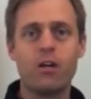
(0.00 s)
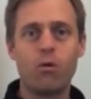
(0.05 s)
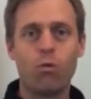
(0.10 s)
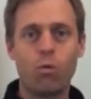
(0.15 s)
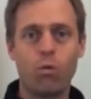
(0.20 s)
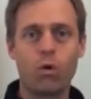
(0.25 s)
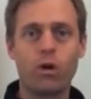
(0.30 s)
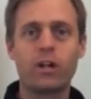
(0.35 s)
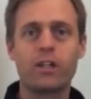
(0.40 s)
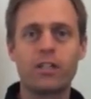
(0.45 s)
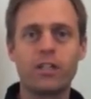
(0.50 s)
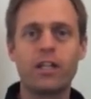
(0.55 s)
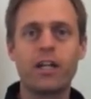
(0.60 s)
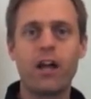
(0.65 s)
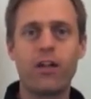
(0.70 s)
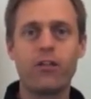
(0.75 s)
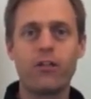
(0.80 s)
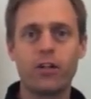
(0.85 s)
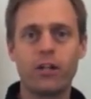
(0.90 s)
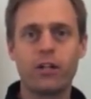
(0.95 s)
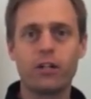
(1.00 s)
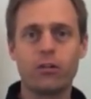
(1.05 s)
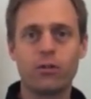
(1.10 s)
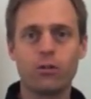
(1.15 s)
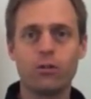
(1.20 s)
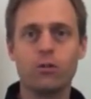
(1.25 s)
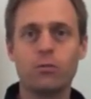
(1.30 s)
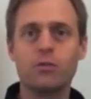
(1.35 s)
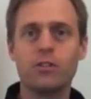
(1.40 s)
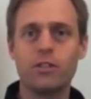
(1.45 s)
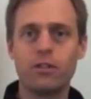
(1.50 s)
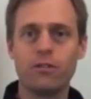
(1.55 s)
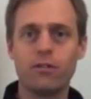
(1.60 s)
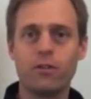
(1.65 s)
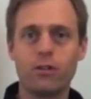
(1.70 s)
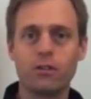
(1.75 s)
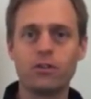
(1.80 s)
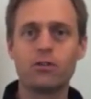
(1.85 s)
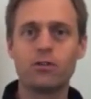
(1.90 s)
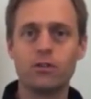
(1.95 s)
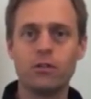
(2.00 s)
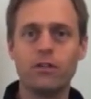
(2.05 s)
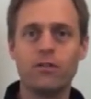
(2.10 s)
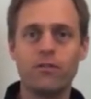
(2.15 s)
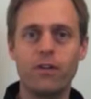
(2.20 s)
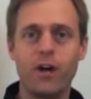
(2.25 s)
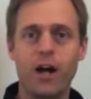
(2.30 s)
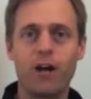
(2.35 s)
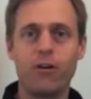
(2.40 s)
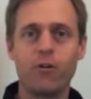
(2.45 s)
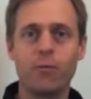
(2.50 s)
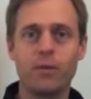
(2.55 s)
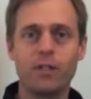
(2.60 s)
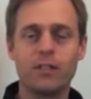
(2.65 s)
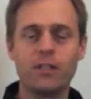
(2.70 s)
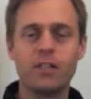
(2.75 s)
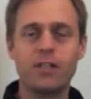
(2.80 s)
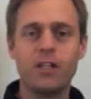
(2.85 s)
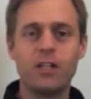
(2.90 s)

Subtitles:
work together in groups in a virtual environment.